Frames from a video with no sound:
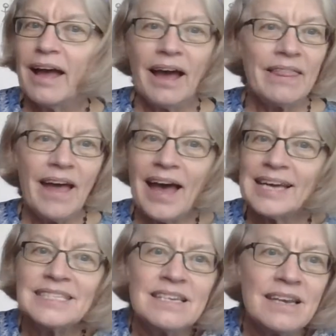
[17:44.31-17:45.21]
And that
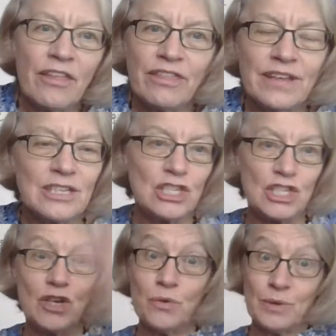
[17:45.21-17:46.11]
has nothing to
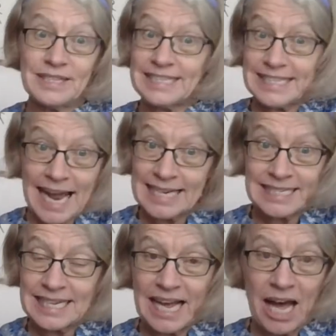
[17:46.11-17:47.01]
do with
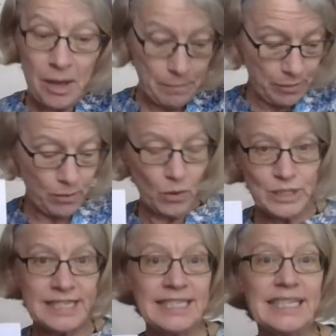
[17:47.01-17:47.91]
standing up or
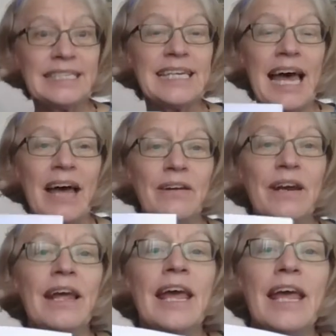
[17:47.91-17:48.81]
sitting down.
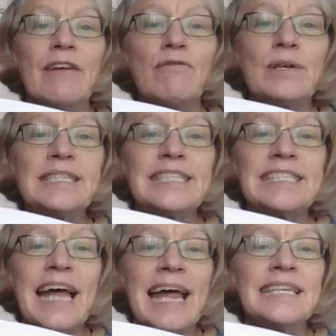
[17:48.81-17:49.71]
If we
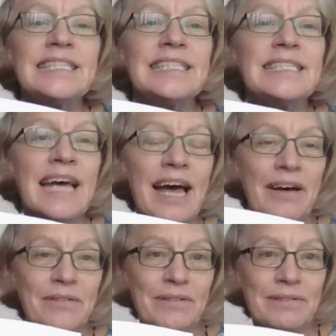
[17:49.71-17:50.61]
stand
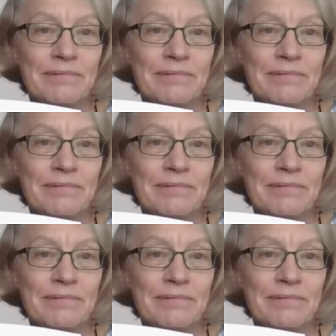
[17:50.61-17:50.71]
down,